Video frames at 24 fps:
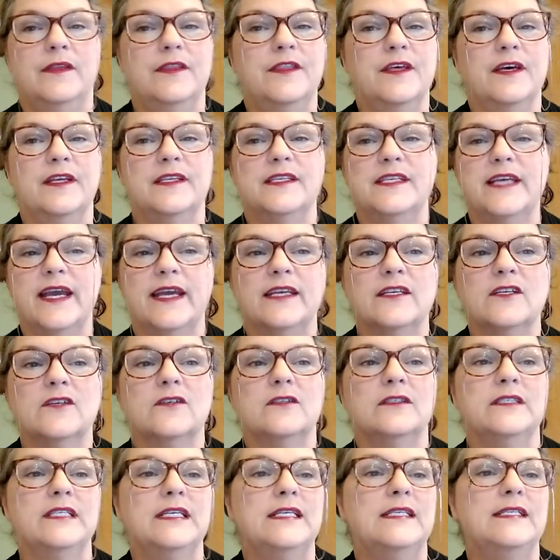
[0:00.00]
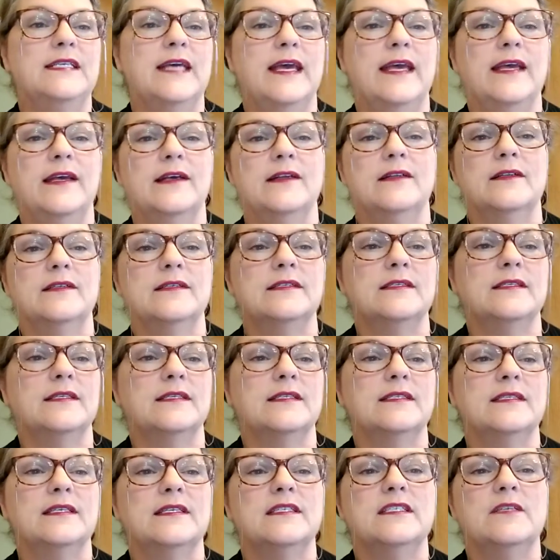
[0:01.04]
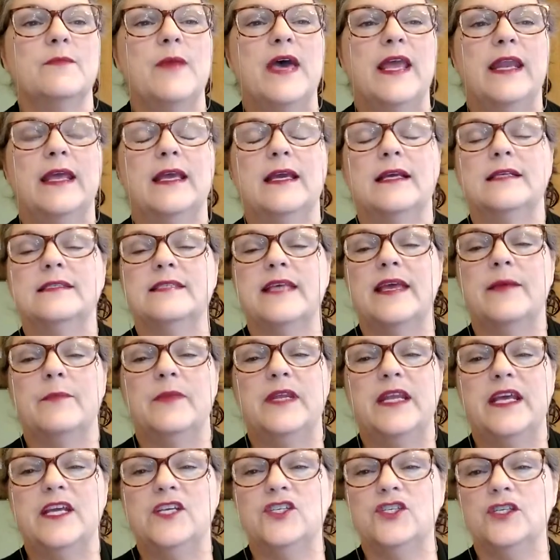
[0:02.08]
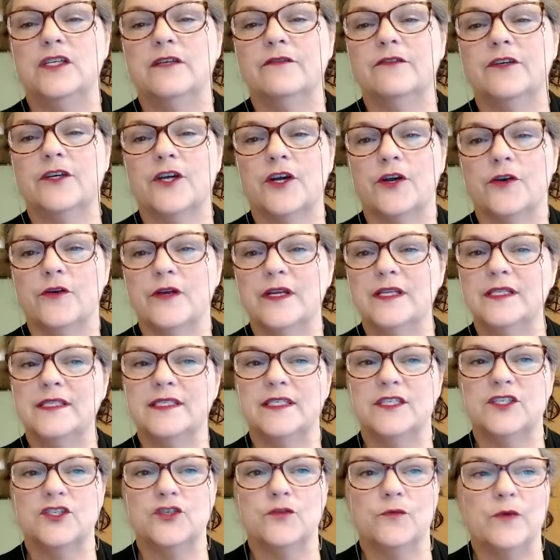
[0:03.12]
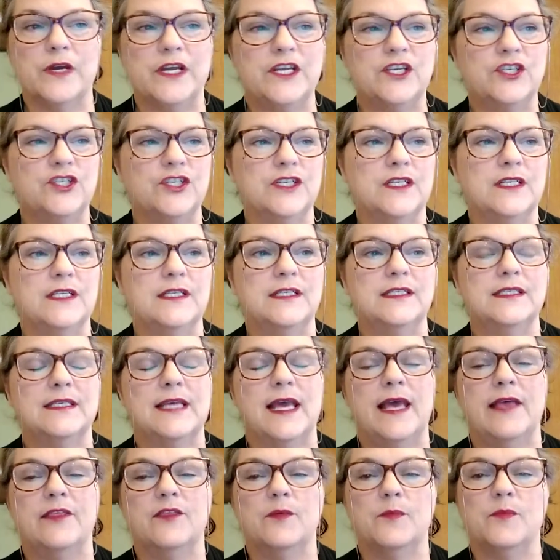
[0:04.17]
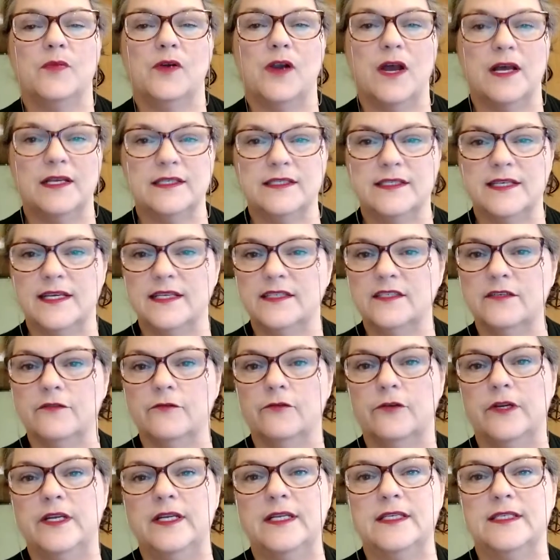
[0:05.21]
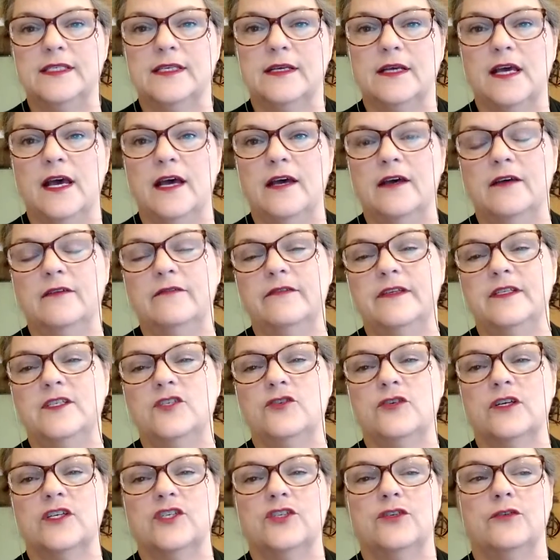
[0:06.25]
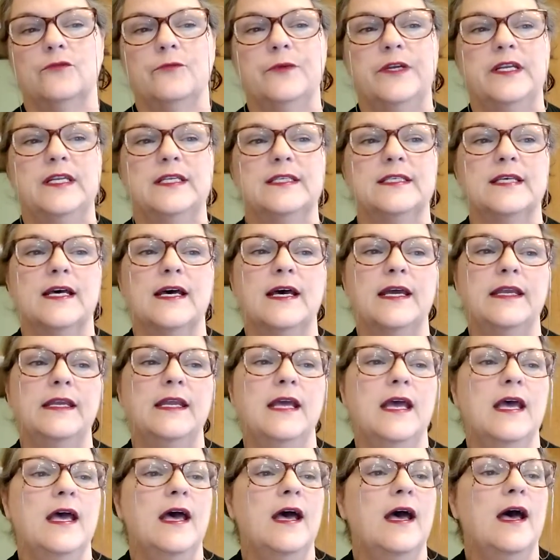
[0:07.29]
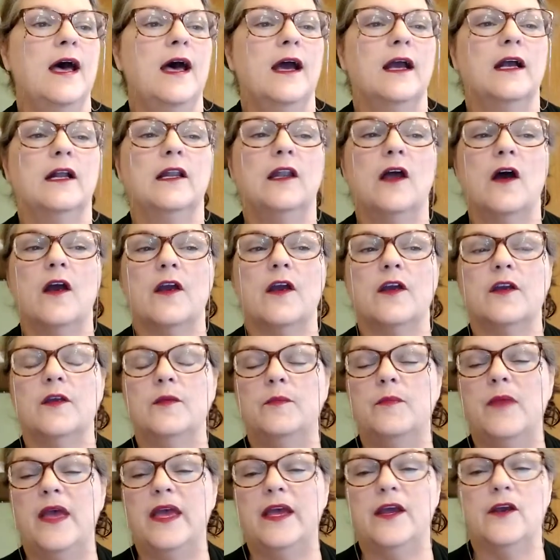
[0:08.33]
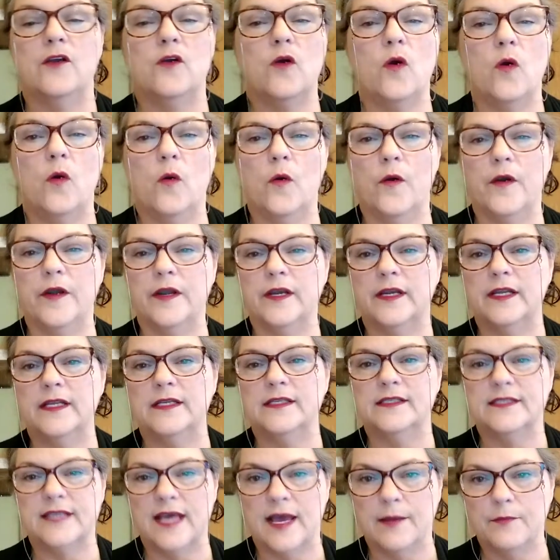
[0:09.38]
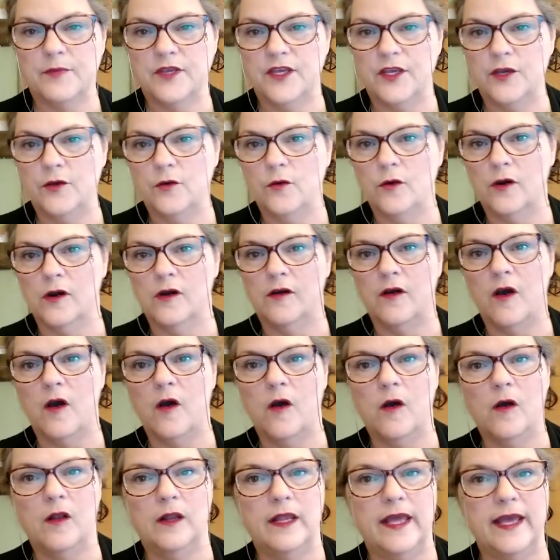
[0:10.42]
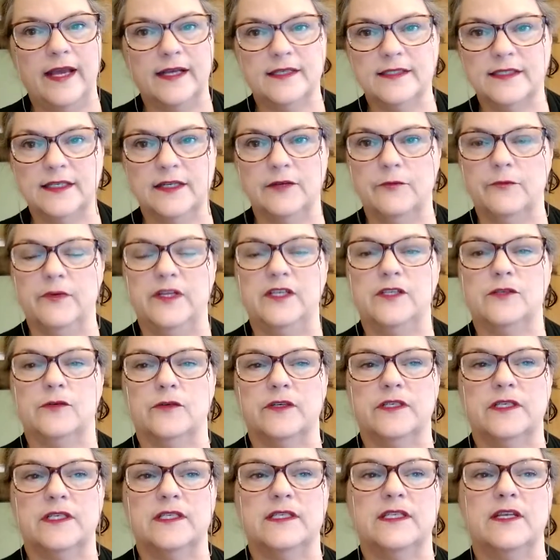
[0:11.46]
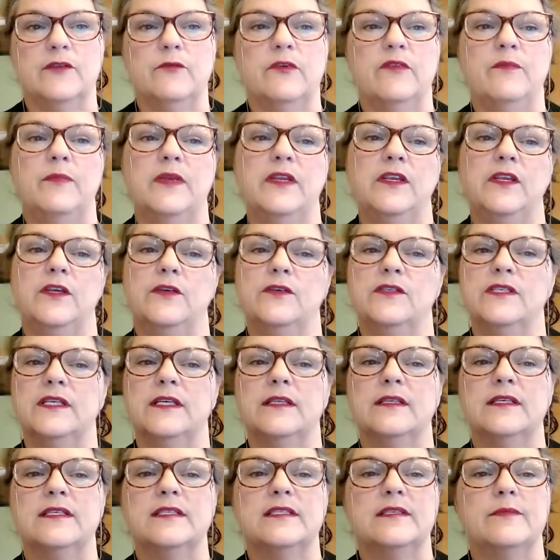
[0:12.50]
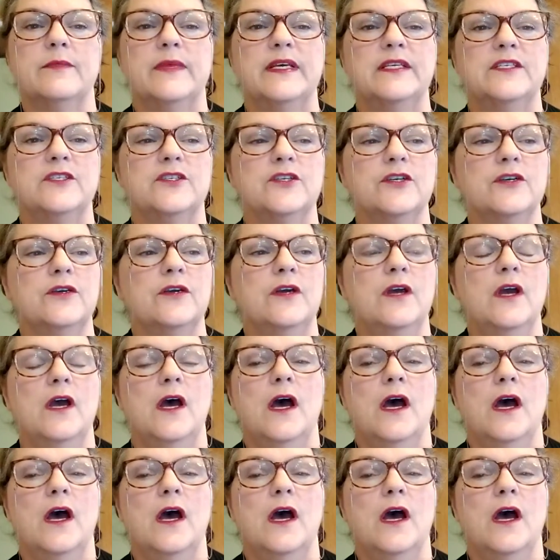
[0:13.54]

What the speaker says: the technical details, the systematic examination of current situations, and the process of instructional redesign. Clark and Mayer, Horton, and Zapq are all excellent resources that we've been using this semester.